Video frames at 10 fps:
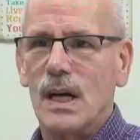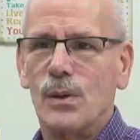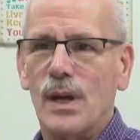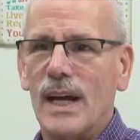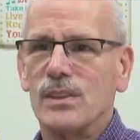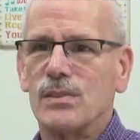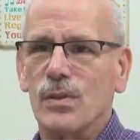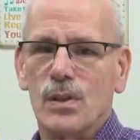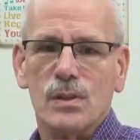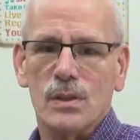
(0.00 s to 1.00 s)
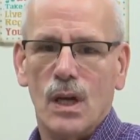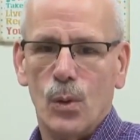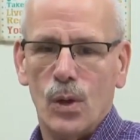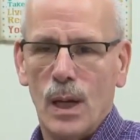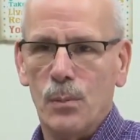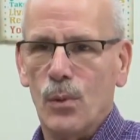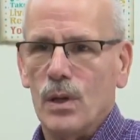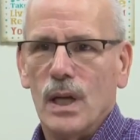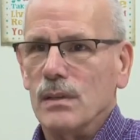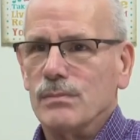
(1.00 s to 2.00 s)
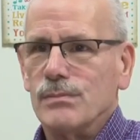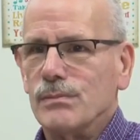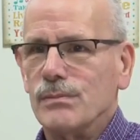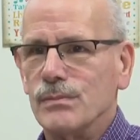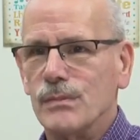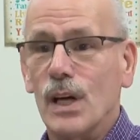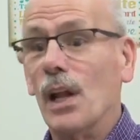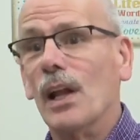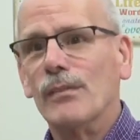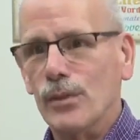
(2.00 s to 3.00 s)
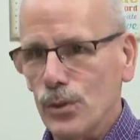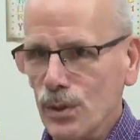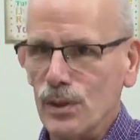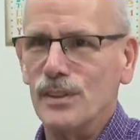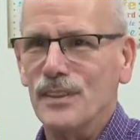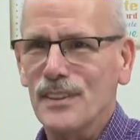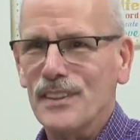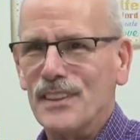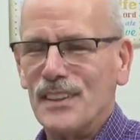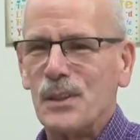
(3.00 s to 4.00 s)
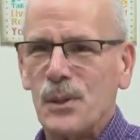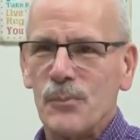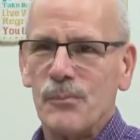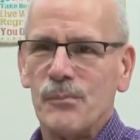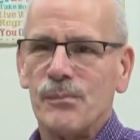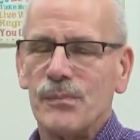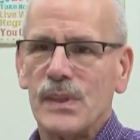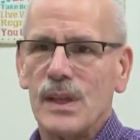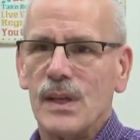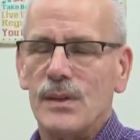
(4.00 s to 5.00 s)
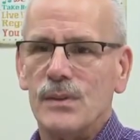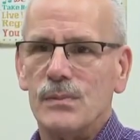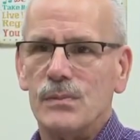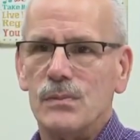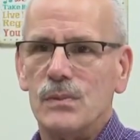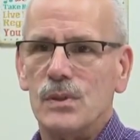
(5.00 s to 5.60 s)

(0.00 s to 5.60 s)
I'm going to ask for a whole lot more out of an 11 year old. They joined the program 14 years